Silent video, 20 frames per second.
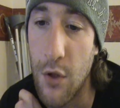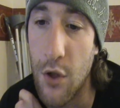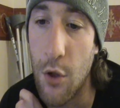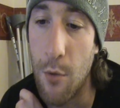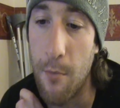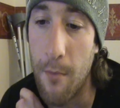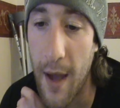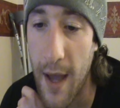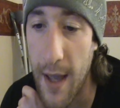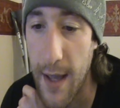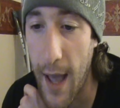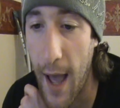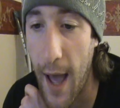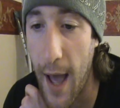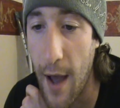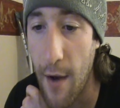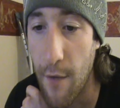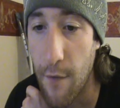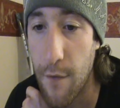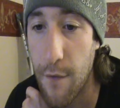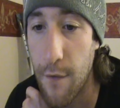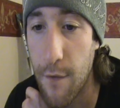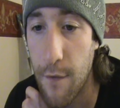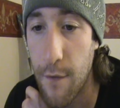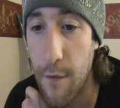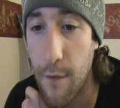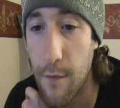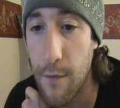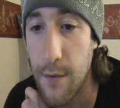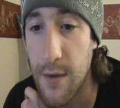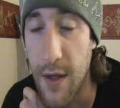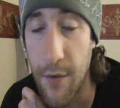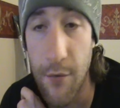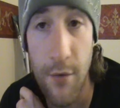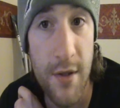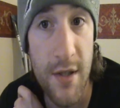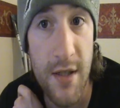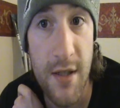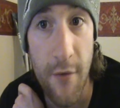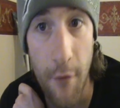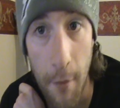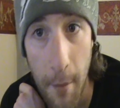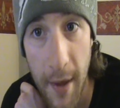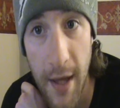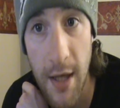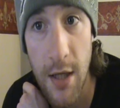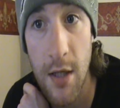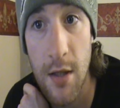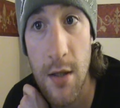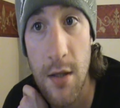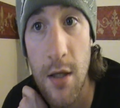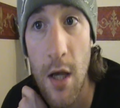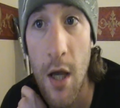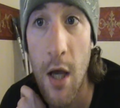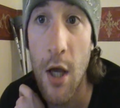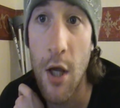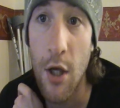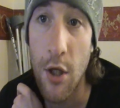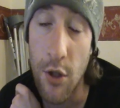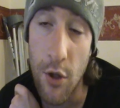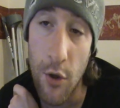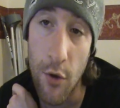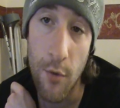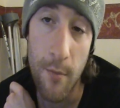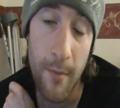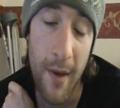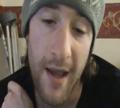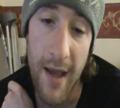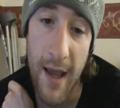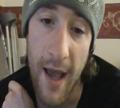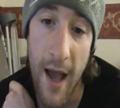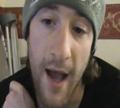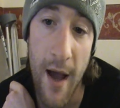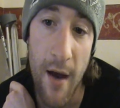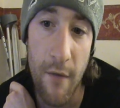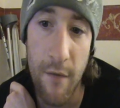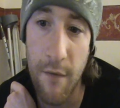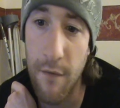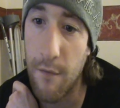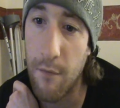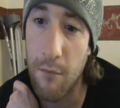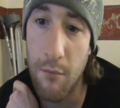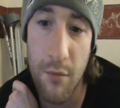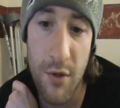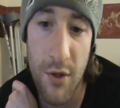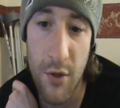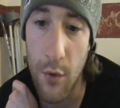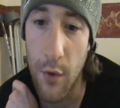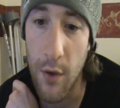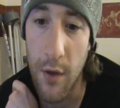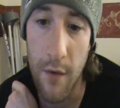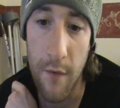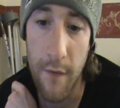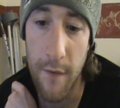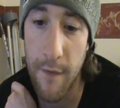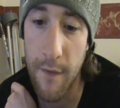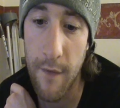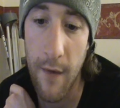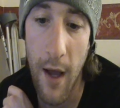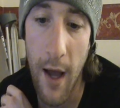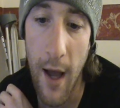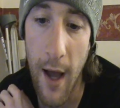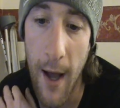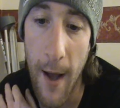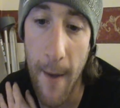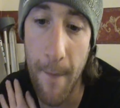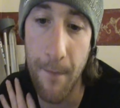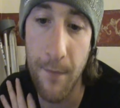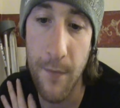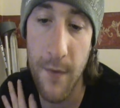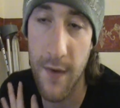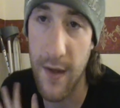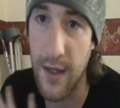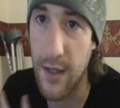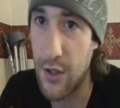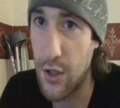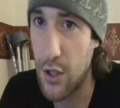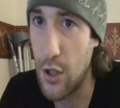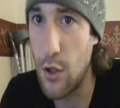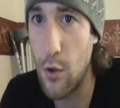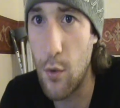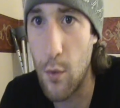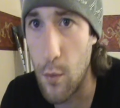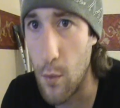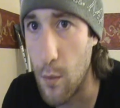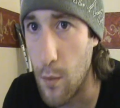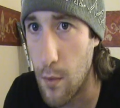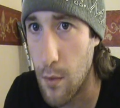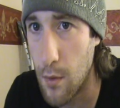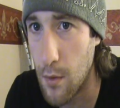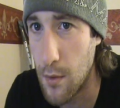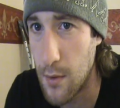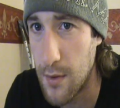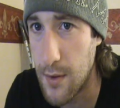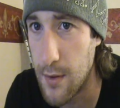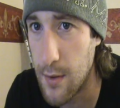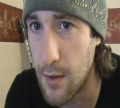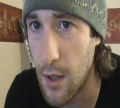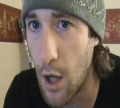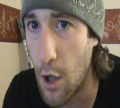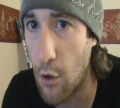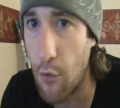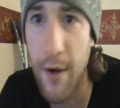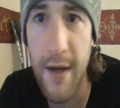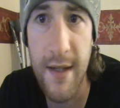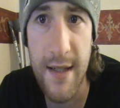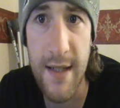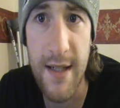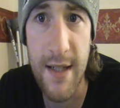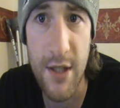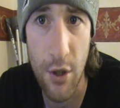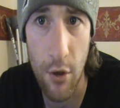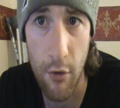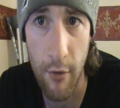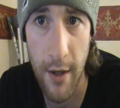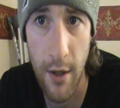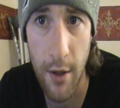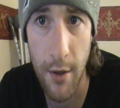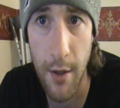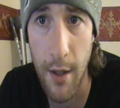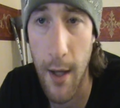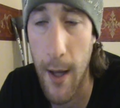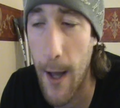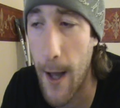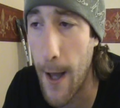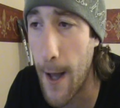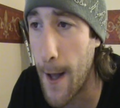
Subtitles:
You may have differences of opinions, you may have sort of things that you agree to disagree on.